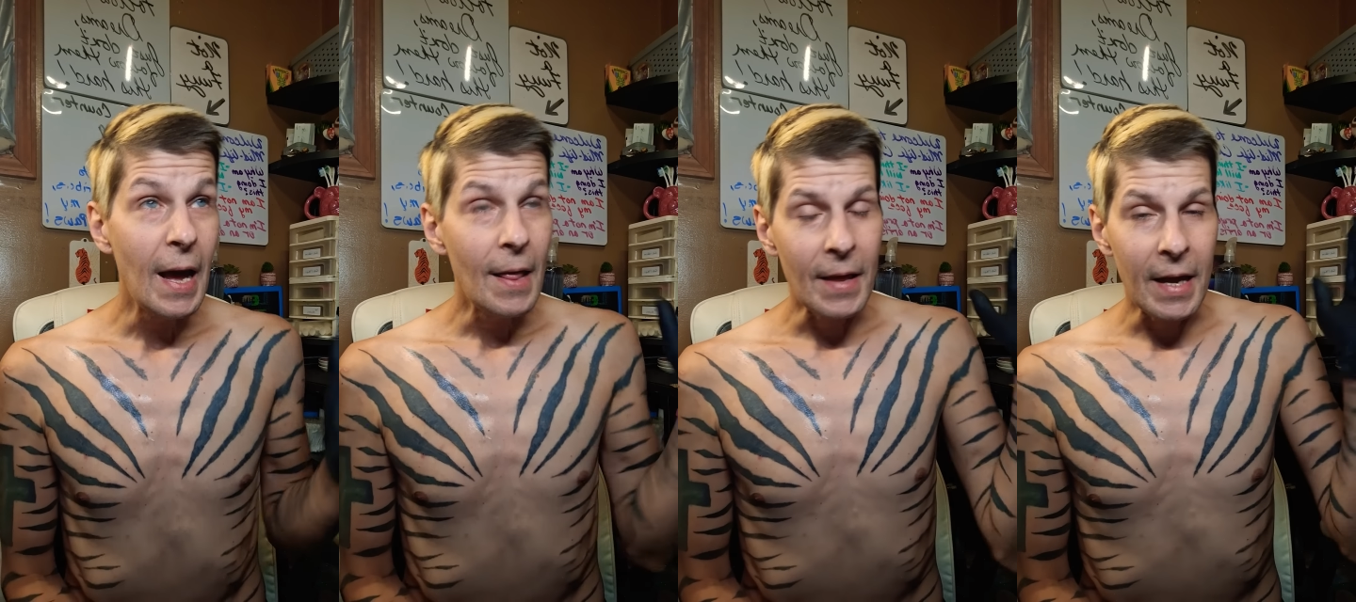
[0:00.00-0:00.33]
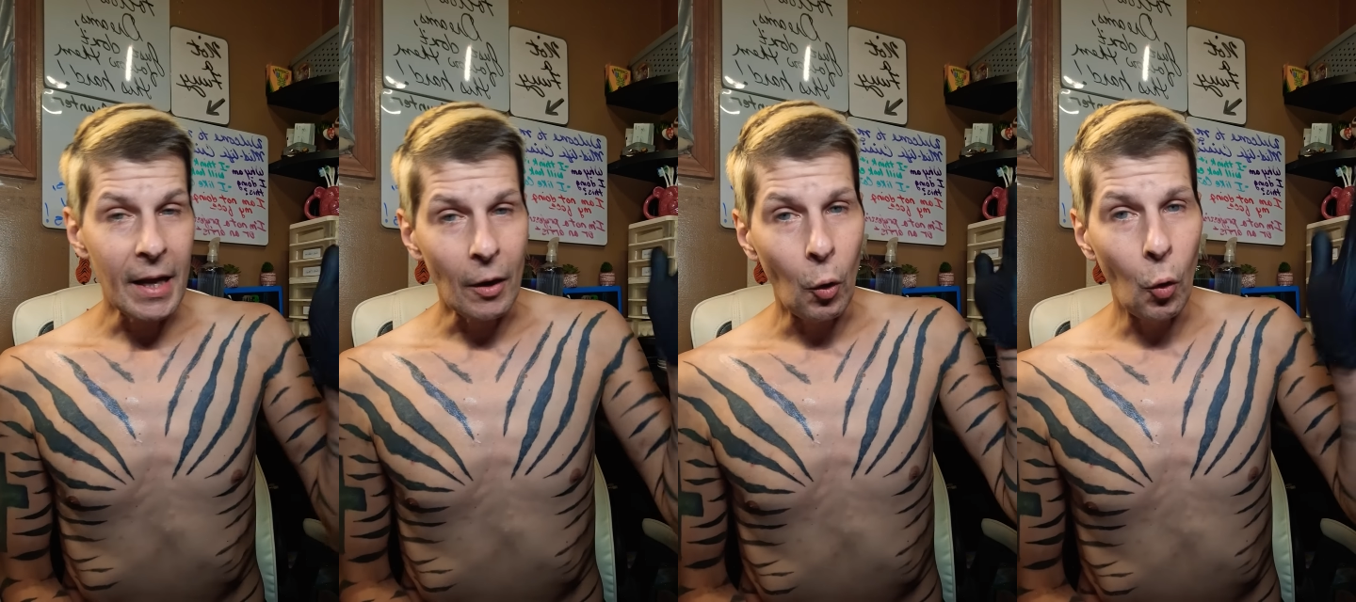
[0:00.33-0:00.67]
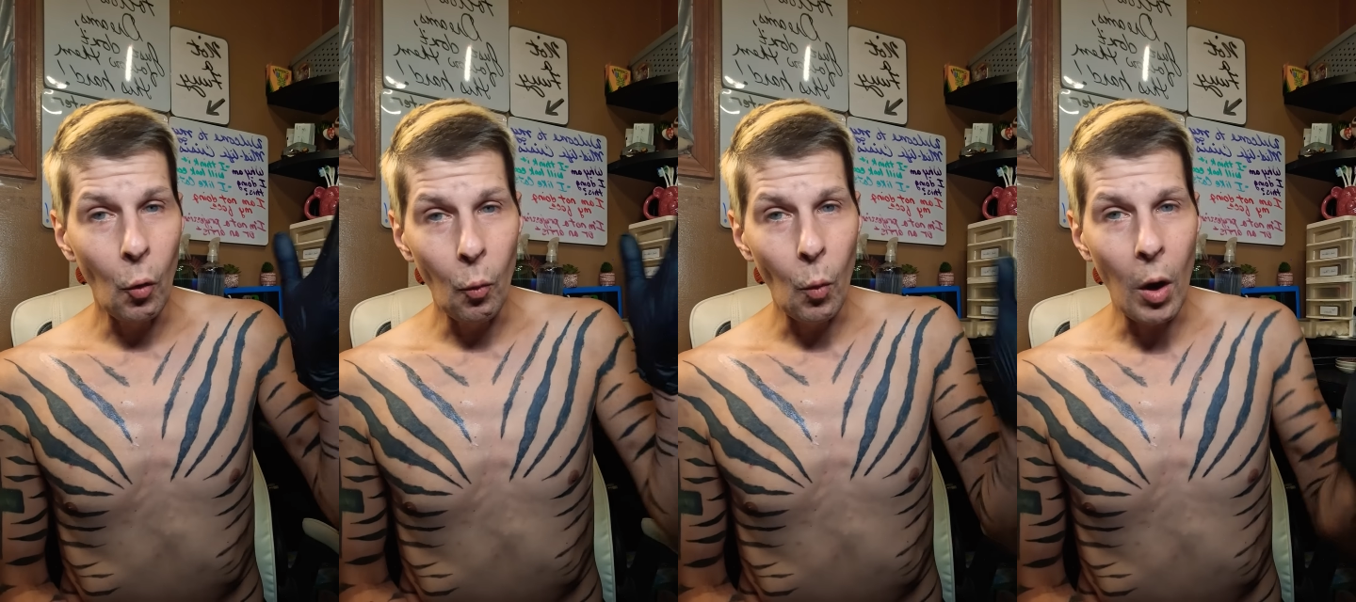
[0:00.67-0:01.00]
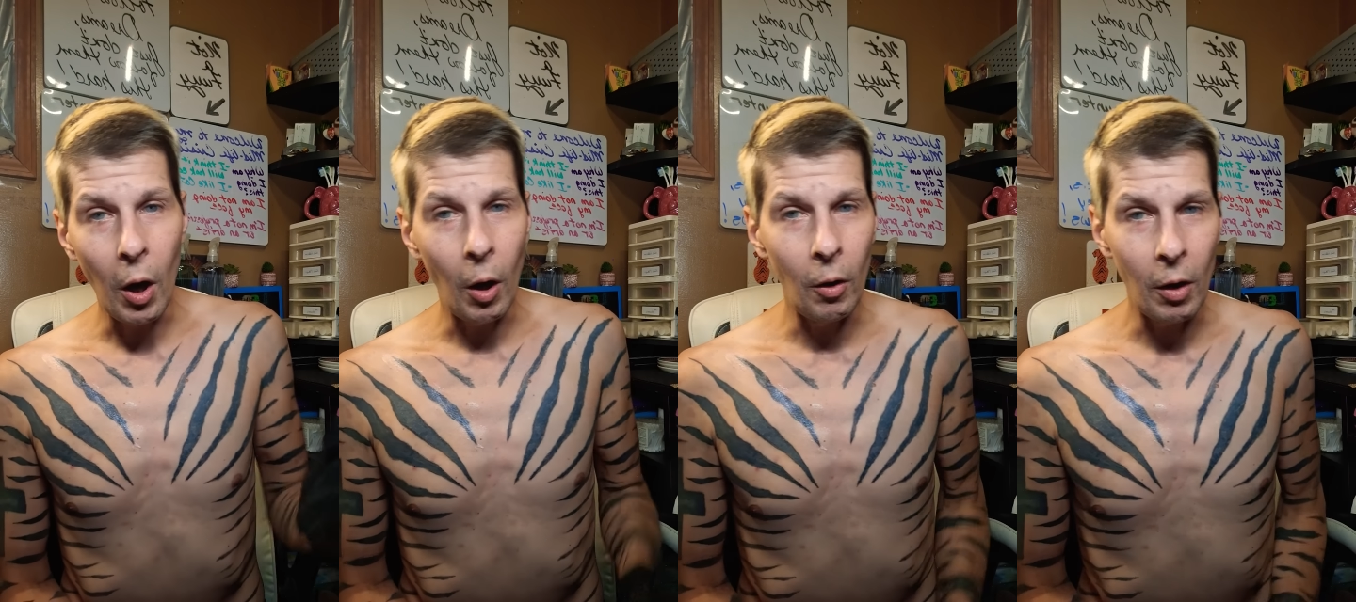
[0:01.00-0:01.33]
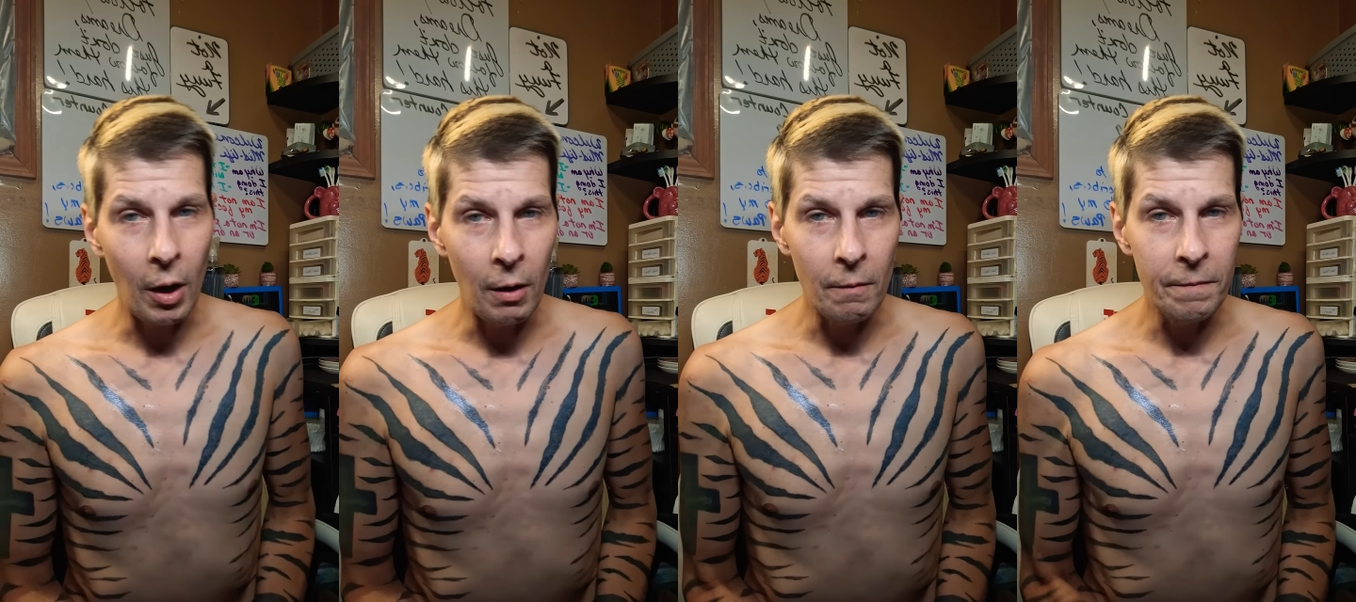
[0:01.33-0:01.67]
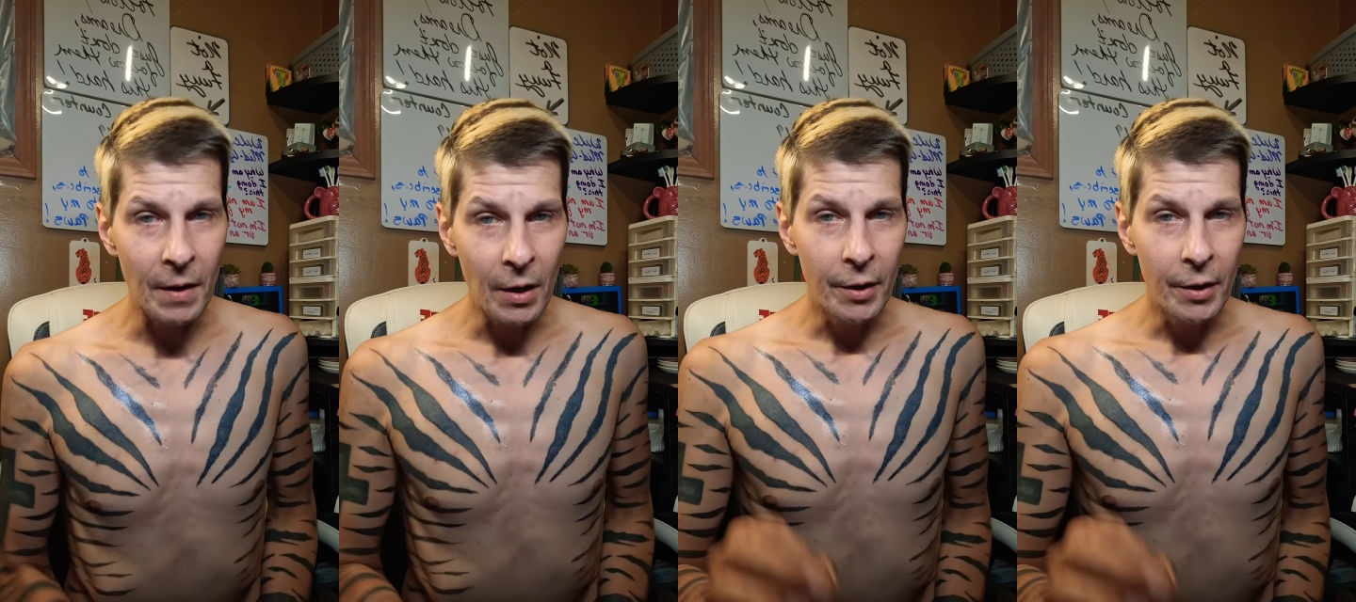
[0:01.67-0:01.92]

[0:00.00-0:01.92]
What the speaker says: They had a whole wall of